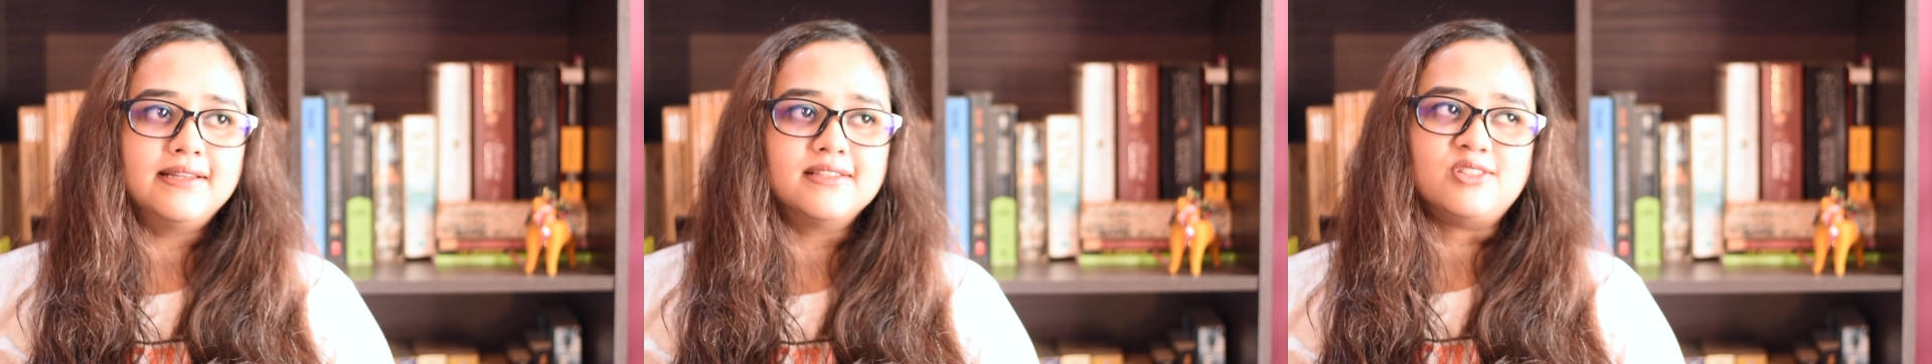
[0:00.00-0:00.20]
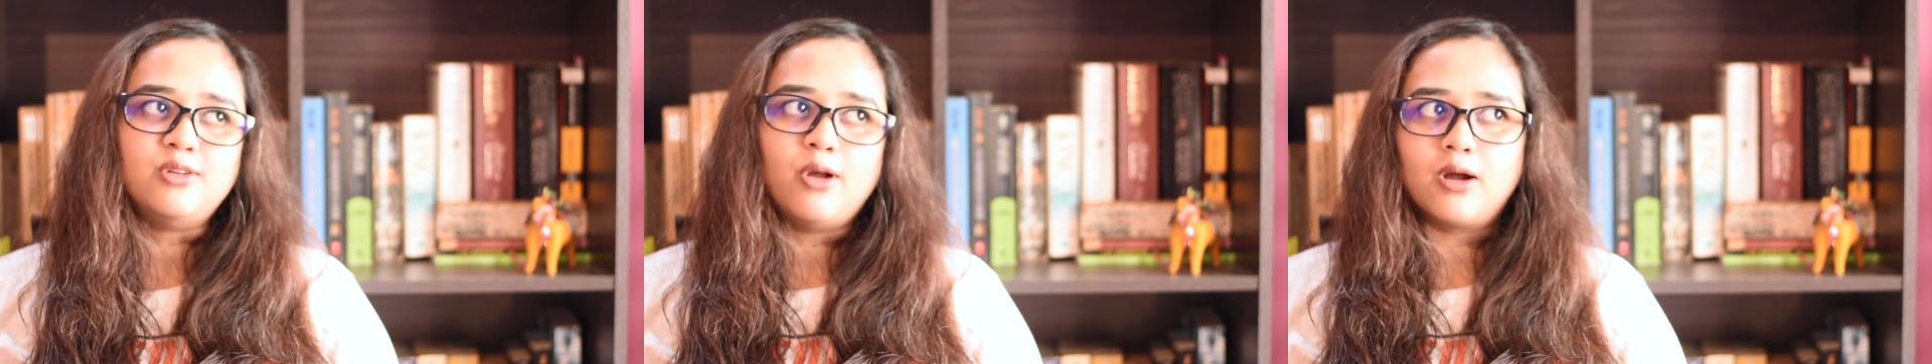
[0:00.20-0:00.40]

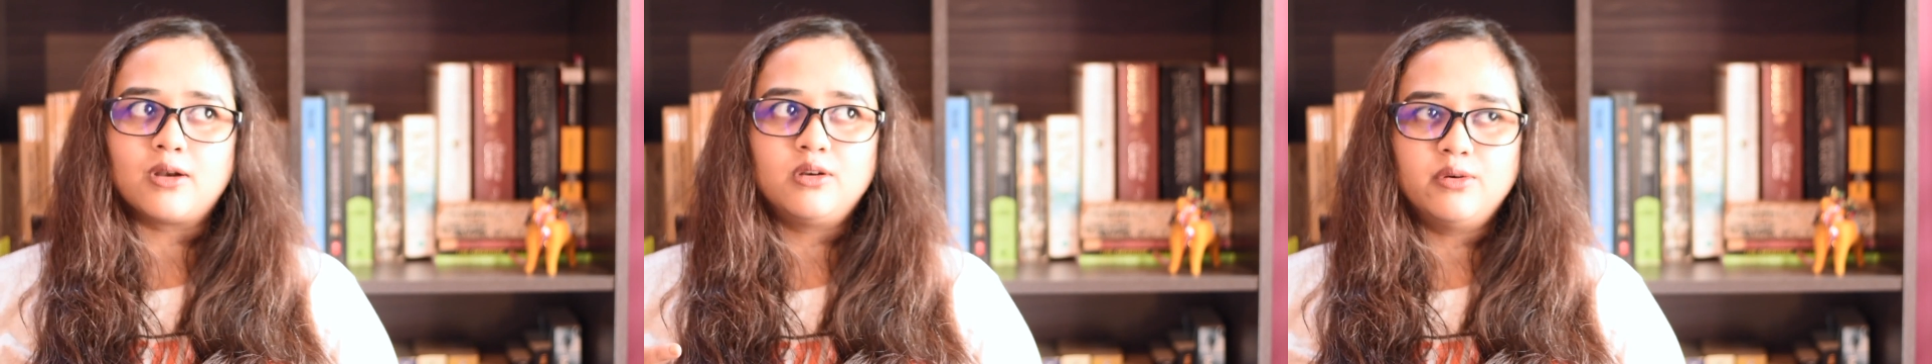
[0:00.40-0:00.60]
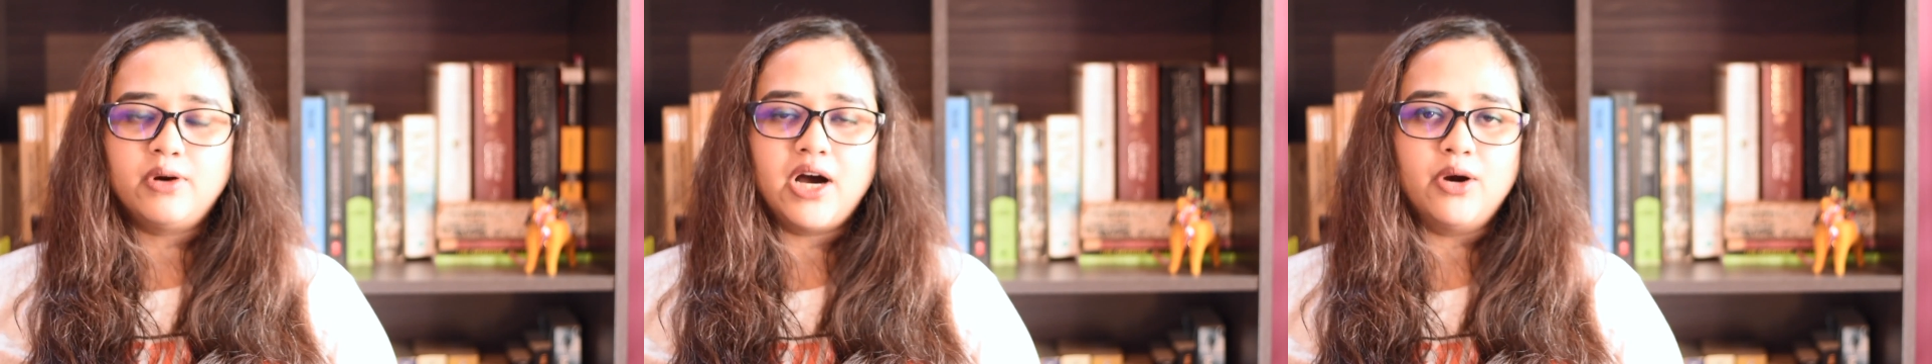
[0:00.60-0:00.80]
does
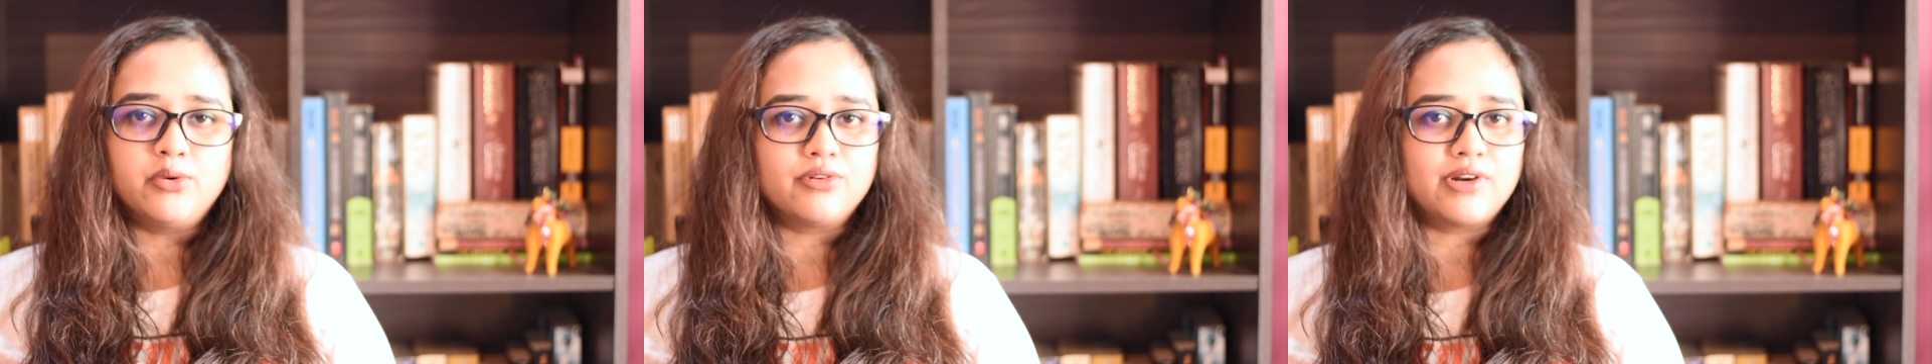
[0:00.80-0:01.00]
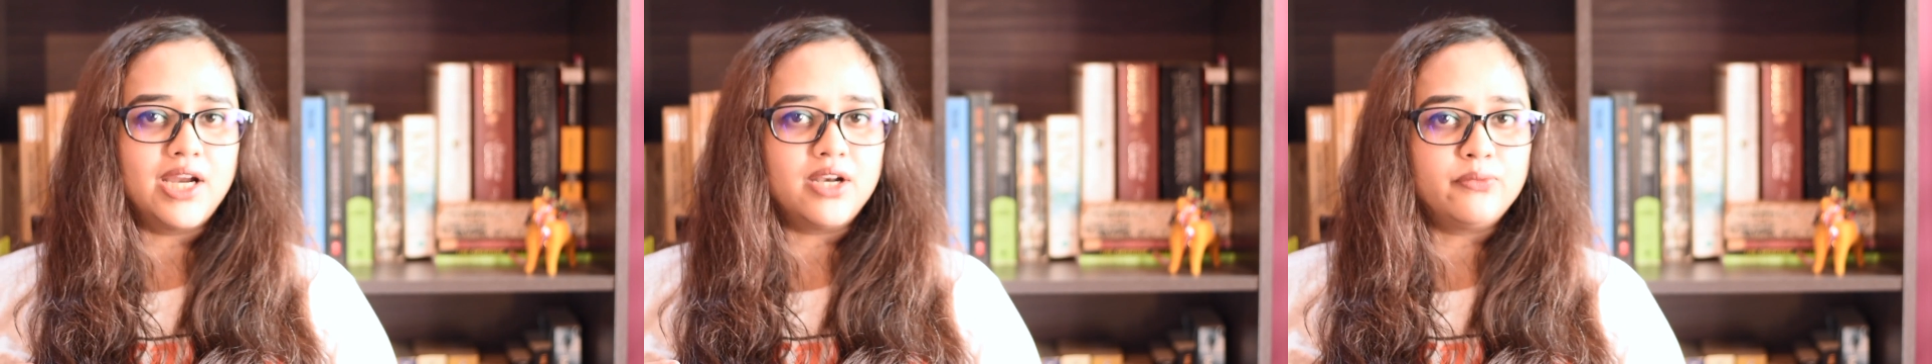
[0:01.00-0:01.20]
not know how
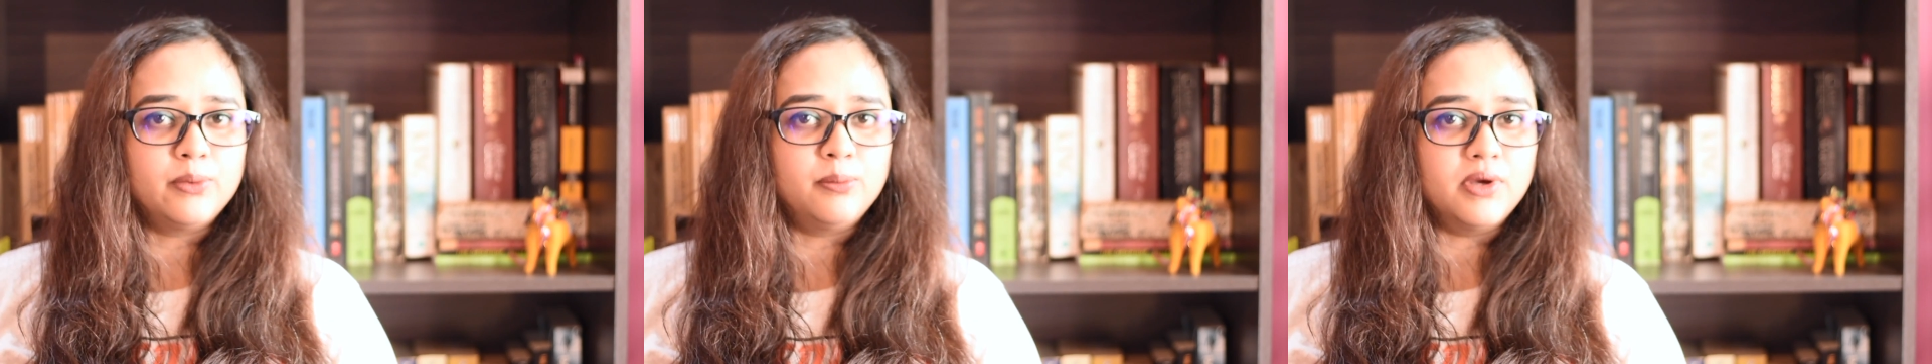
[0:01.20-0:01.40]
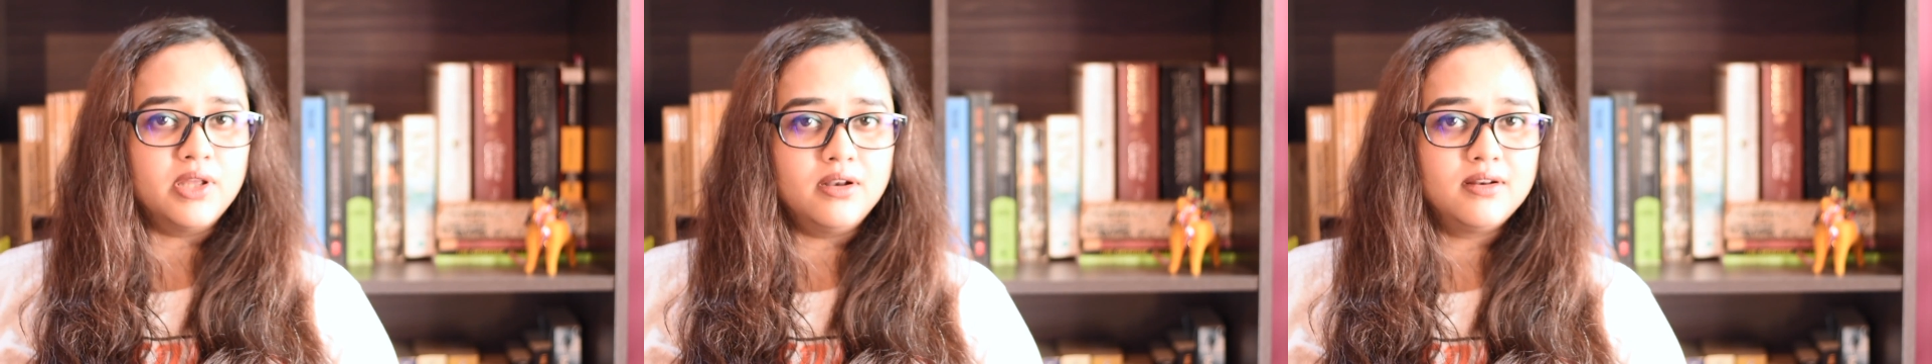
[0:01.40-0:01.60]
to write
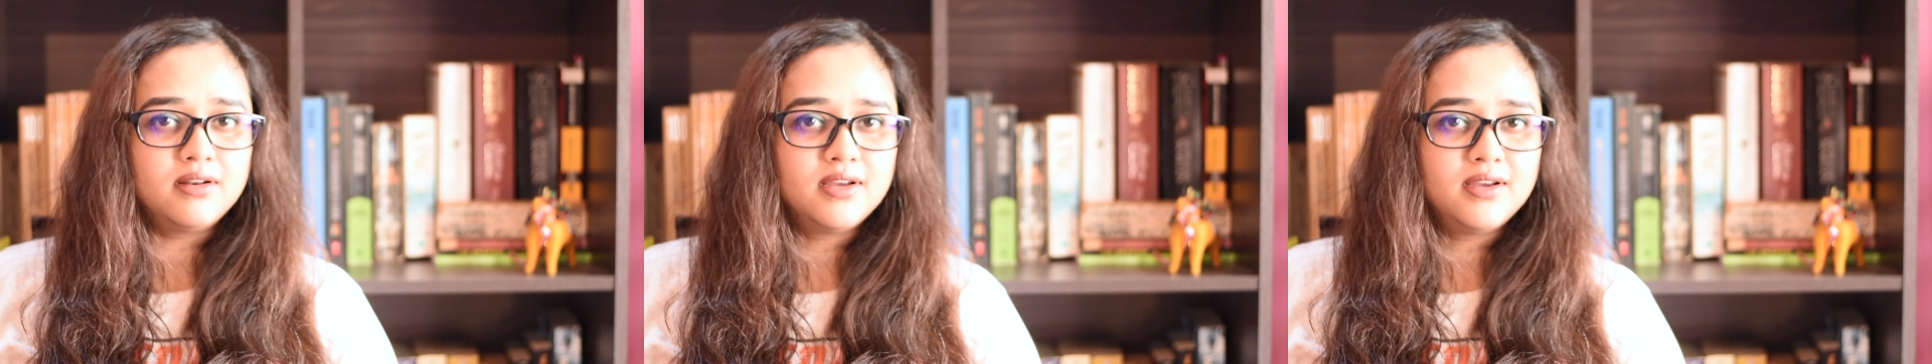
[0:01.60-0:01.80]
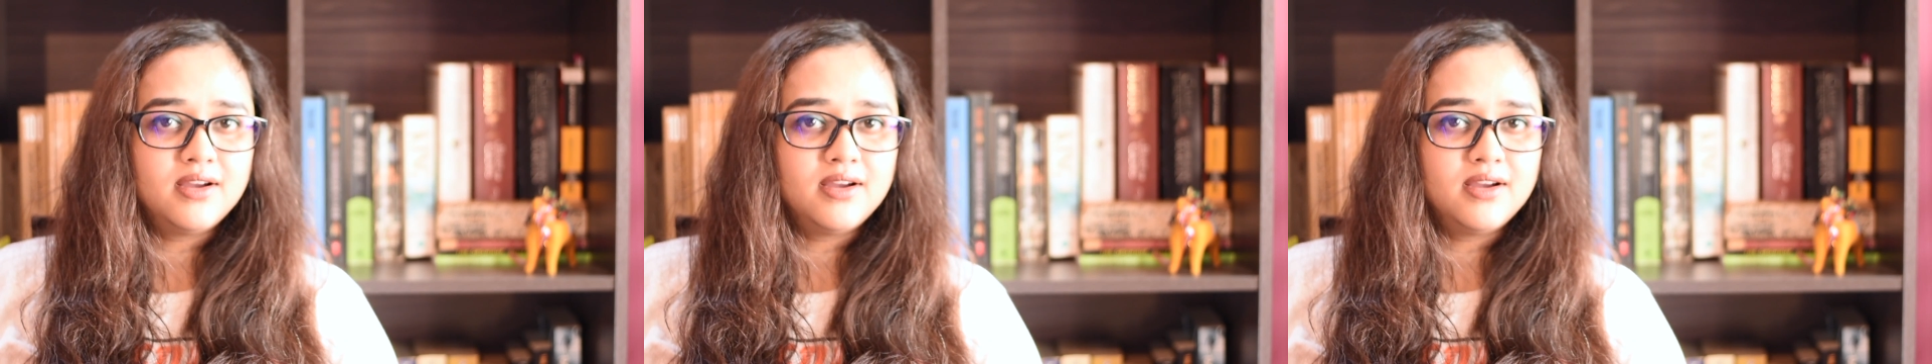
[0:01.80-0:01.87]
women.